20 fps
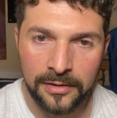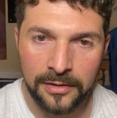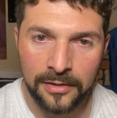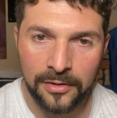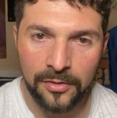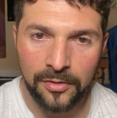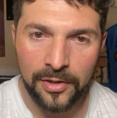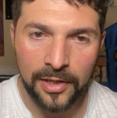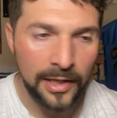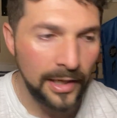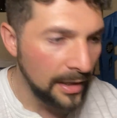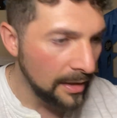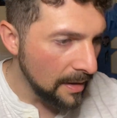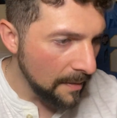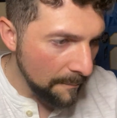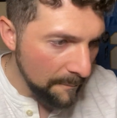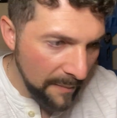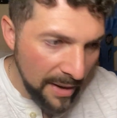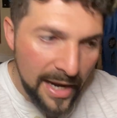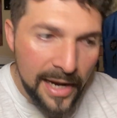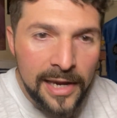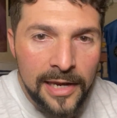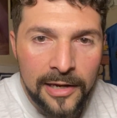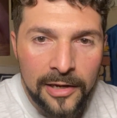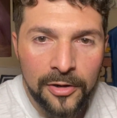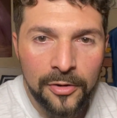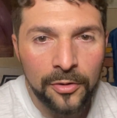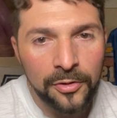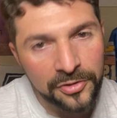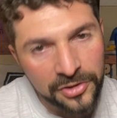Okay,
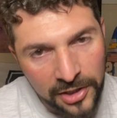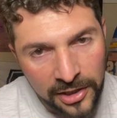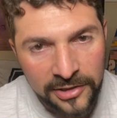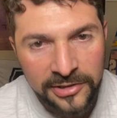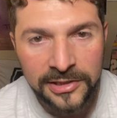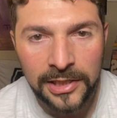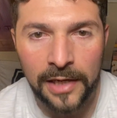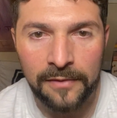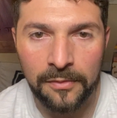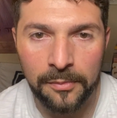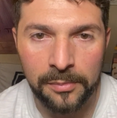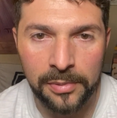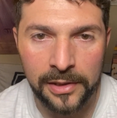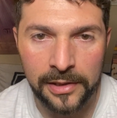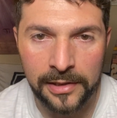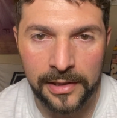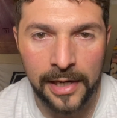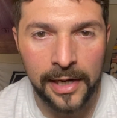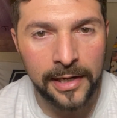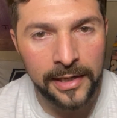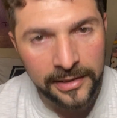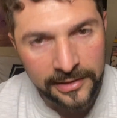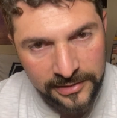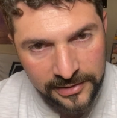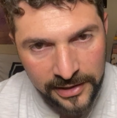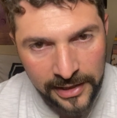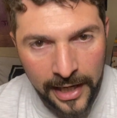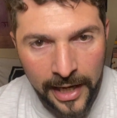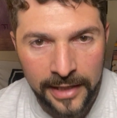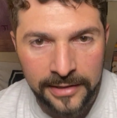Mexico does have a bloodline. It's
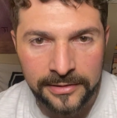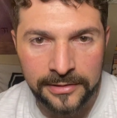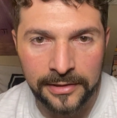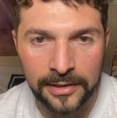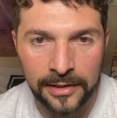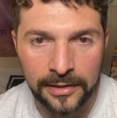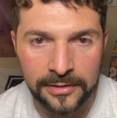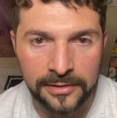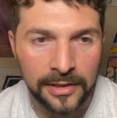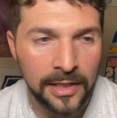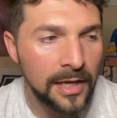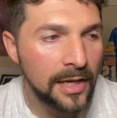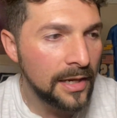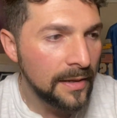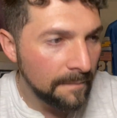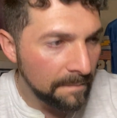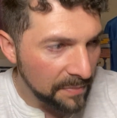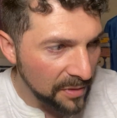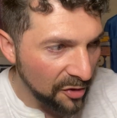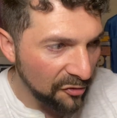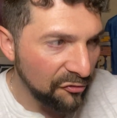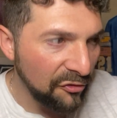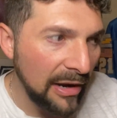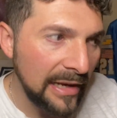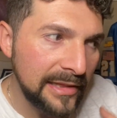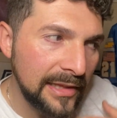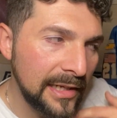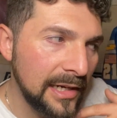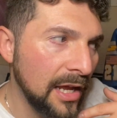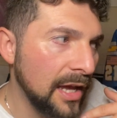the Aztecs. The
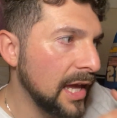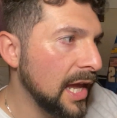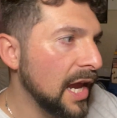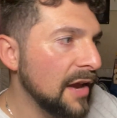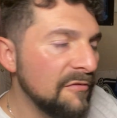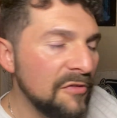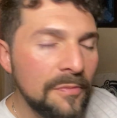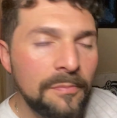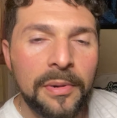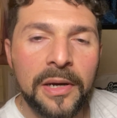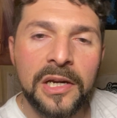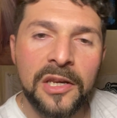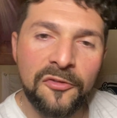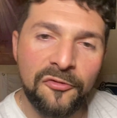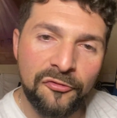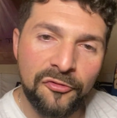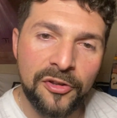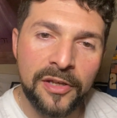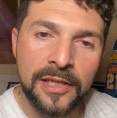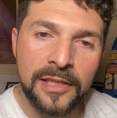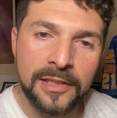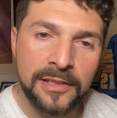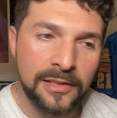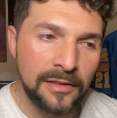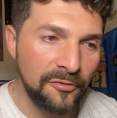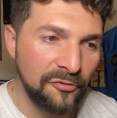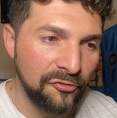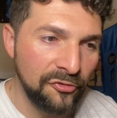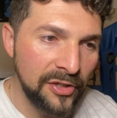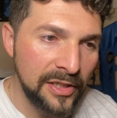fact that not everybody
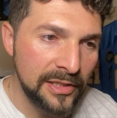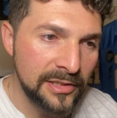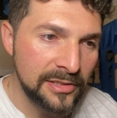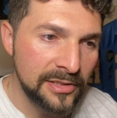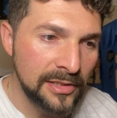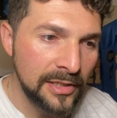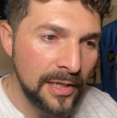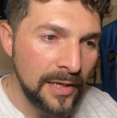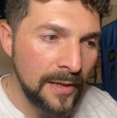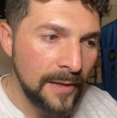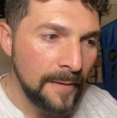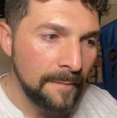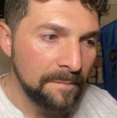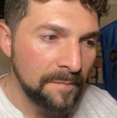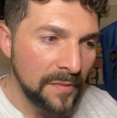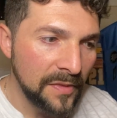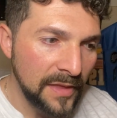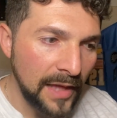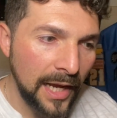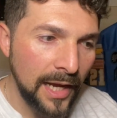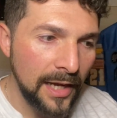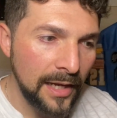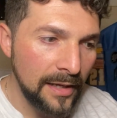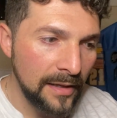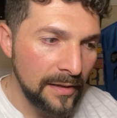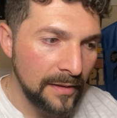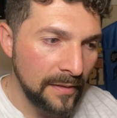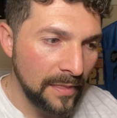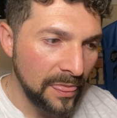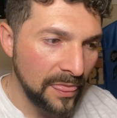fits
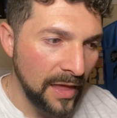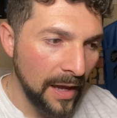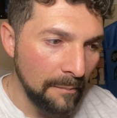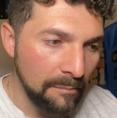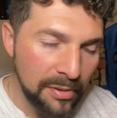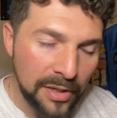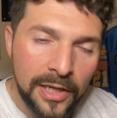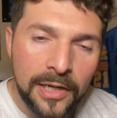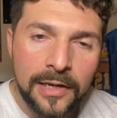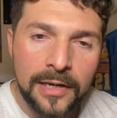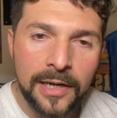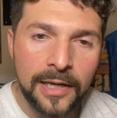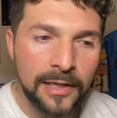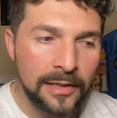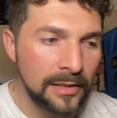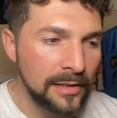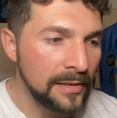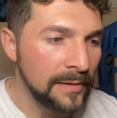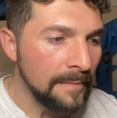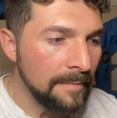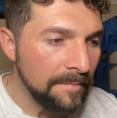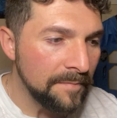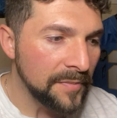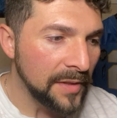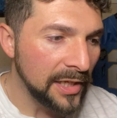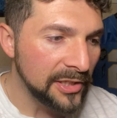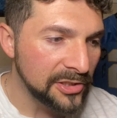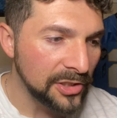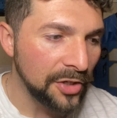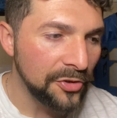that bloodline
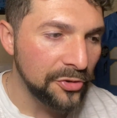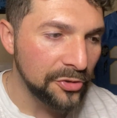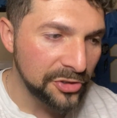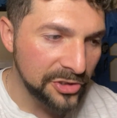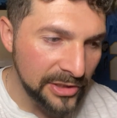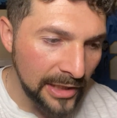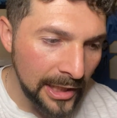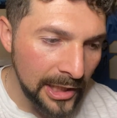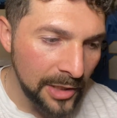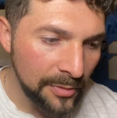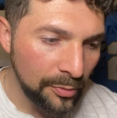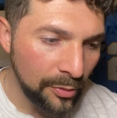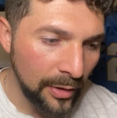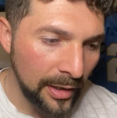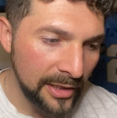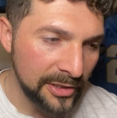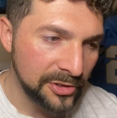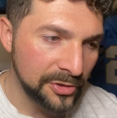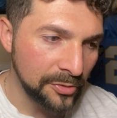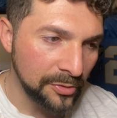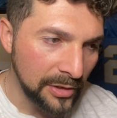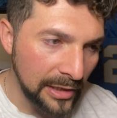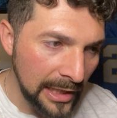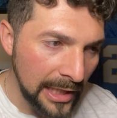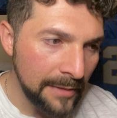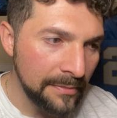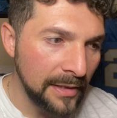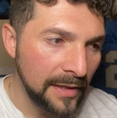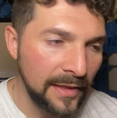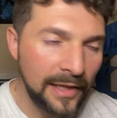is understandable as to
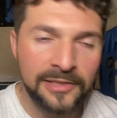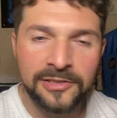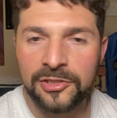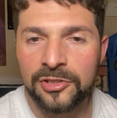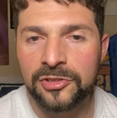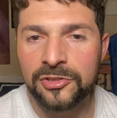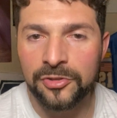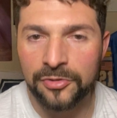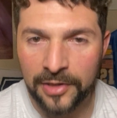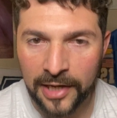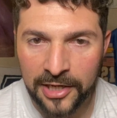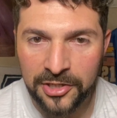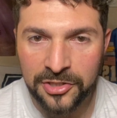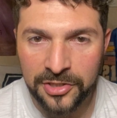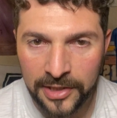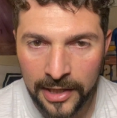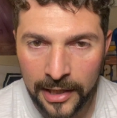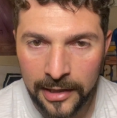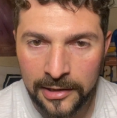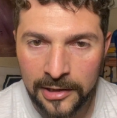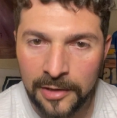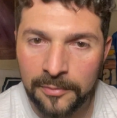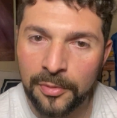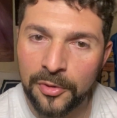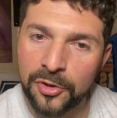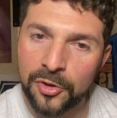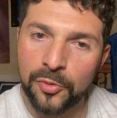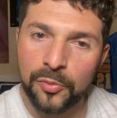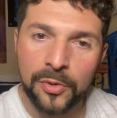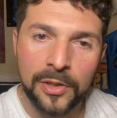claim that that's just their nationality,
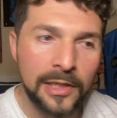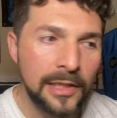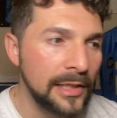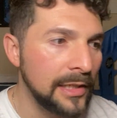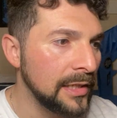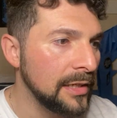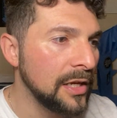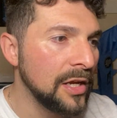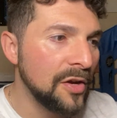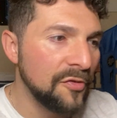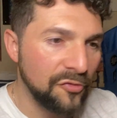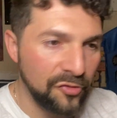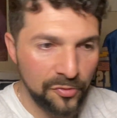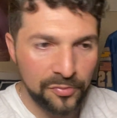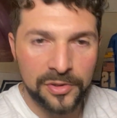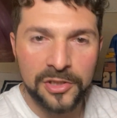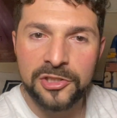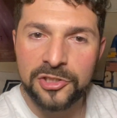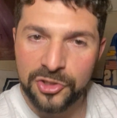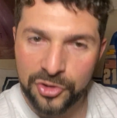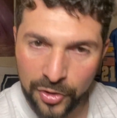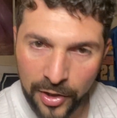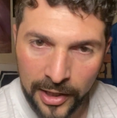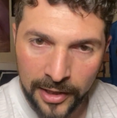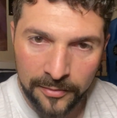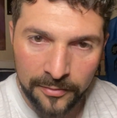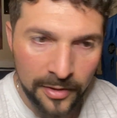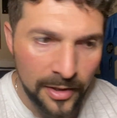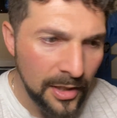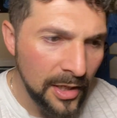but they're really from this
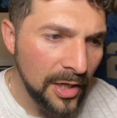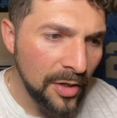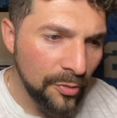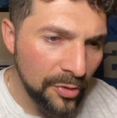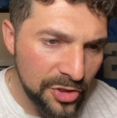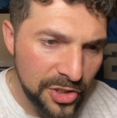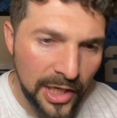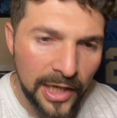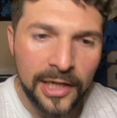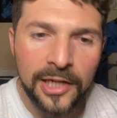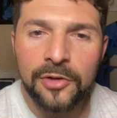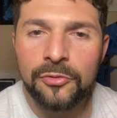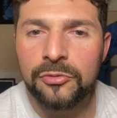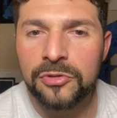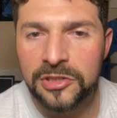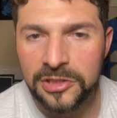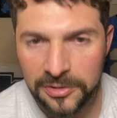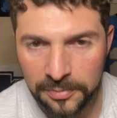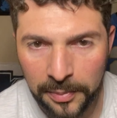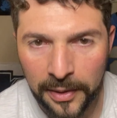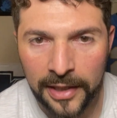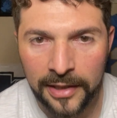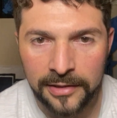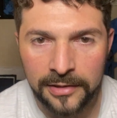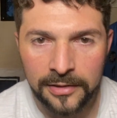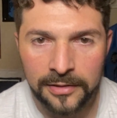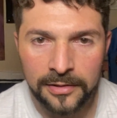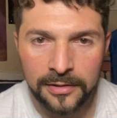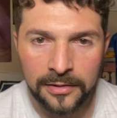tribe, which I can respect.